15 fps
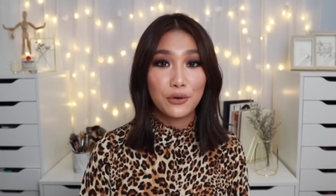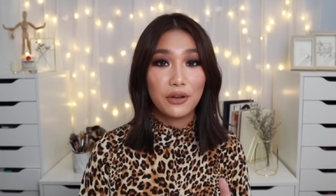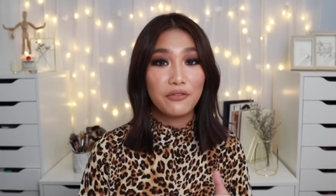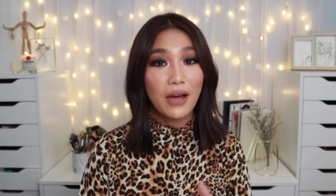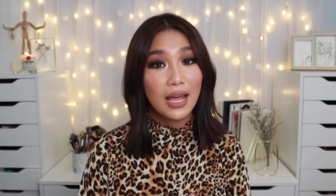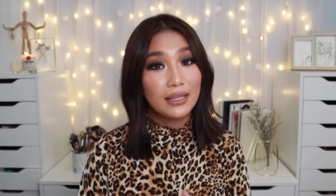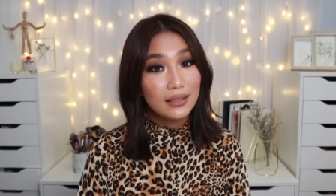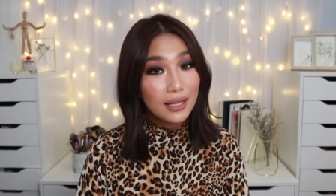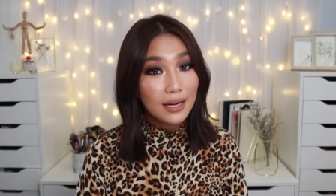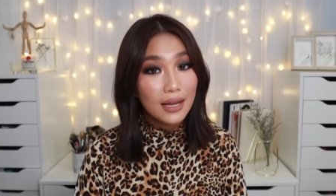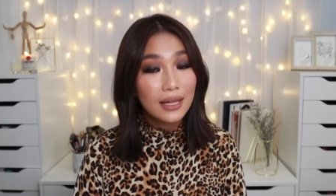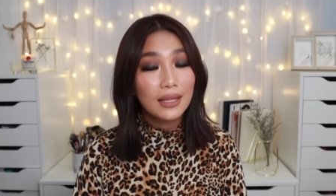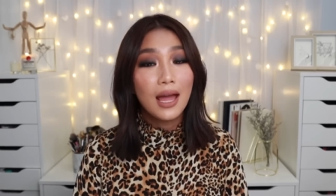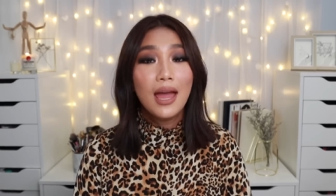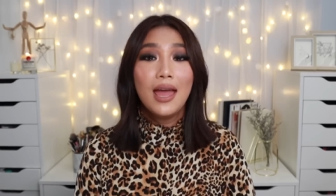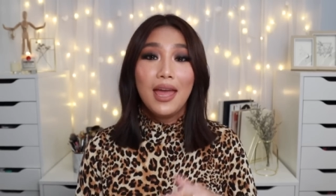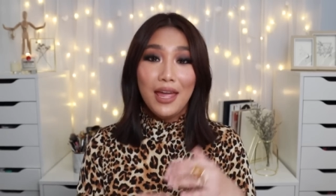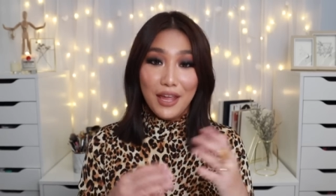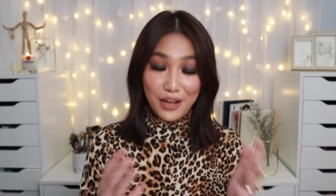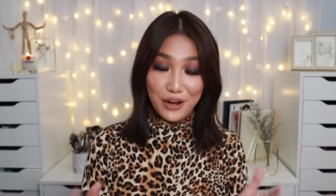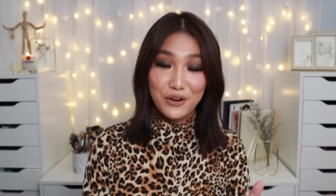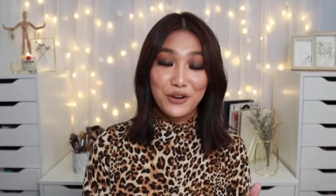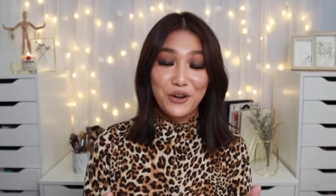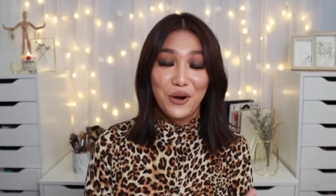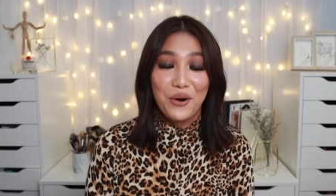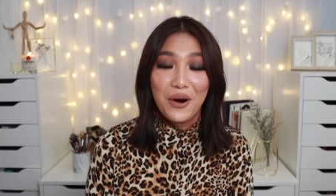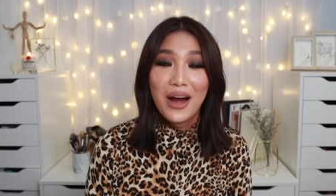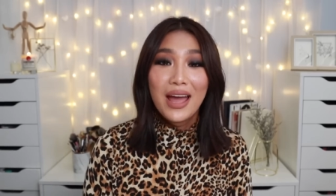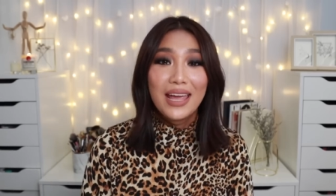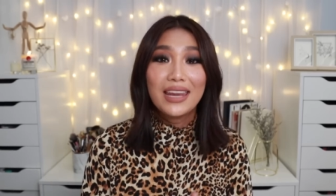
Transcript: So, if I didn't, here you go.